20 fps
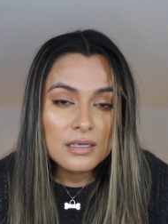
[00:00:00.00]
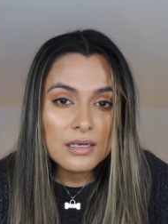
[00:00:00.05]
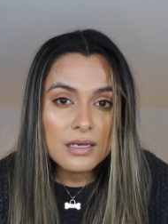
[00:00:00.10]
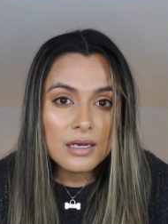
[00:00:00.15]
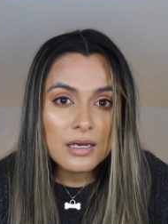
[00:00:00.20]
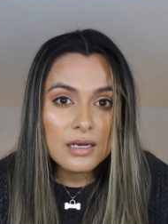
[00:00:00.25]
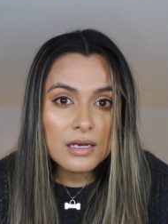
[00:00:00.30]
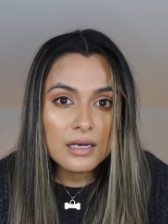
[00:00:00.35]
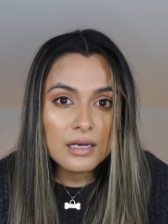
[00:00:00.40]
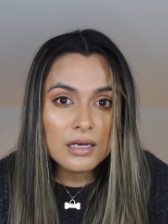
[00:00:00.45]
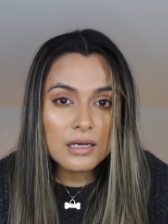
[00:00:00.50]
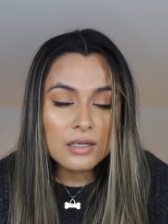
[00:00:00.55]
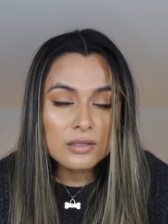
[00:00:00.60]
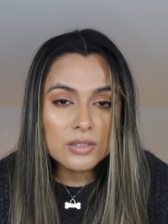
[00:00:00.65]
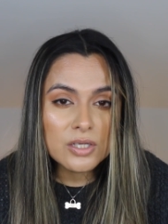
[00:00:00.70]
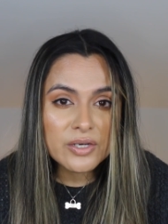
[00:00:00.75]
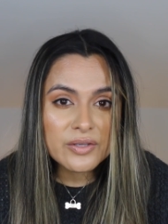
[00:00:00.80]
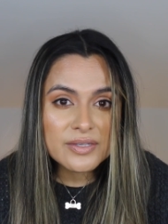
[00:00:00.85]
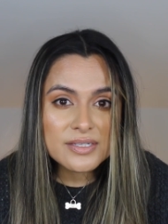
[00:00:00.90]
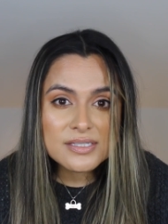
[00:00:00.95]
uh,
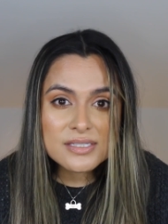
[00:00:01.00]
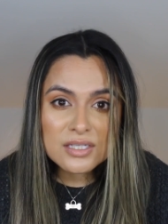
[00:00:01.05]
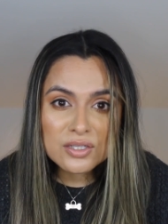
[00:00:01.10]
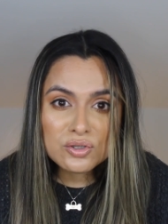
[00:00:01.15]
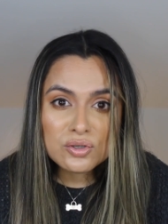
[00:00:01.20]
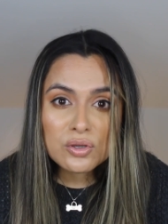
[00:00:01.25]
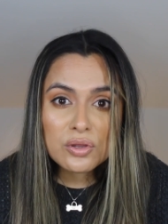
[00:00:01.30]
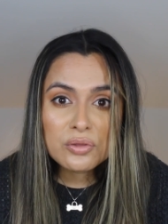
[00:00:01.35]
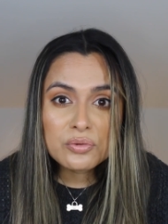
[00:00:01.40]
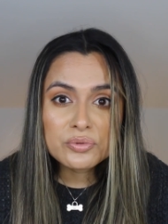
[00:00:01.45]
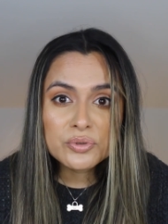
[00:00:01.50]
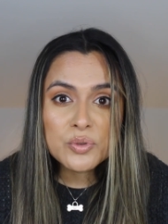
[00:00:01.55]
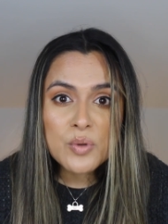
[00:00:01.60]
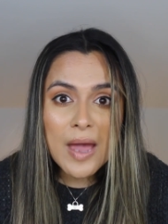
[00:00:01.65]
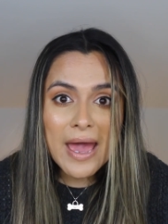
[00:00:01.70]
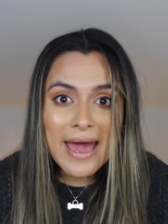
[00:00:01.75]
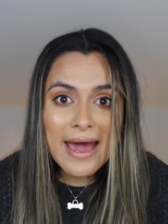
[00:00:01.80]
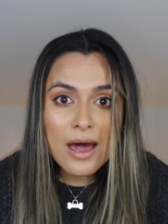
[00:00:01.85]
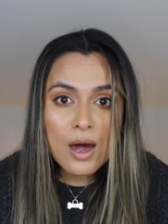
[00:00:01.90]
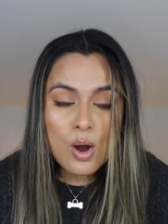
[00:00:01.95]
along the skin
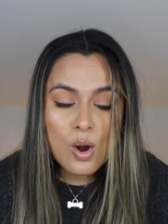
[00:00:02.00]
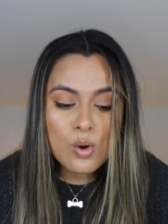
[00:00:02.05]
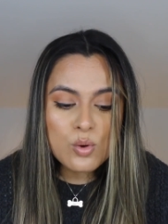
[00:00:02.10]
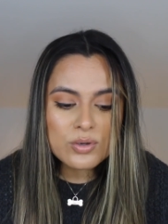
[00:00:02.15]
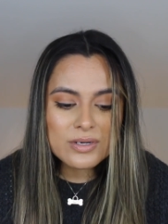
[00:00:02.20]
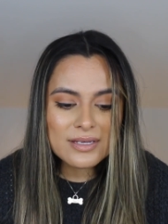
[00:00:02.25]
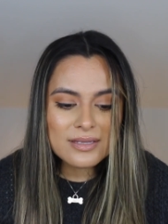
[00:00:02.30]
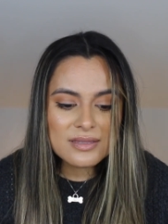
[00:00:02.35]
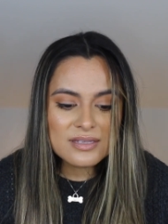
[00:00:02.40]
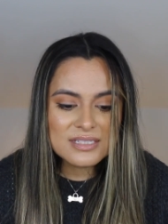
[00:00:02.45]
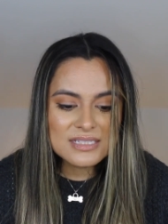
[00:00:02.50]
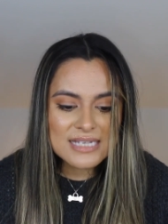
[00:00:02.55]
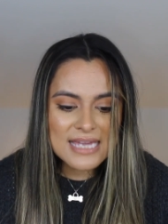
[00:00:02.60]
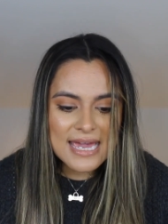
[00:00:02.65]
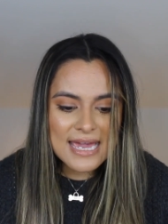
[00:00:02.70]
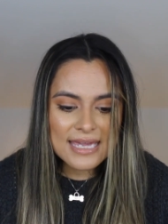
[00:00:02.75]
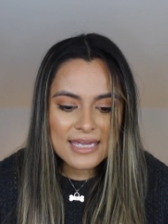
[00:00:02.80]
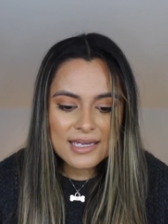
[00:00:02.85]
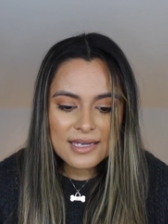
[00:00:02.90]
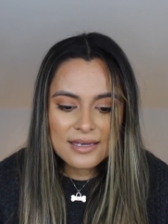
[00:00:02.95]
throughout the
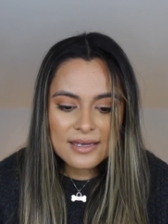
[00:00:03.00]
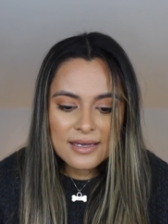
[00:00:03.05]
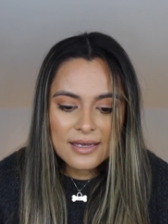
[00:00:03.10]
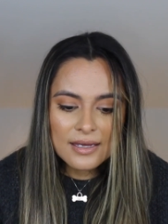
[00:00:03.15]
day.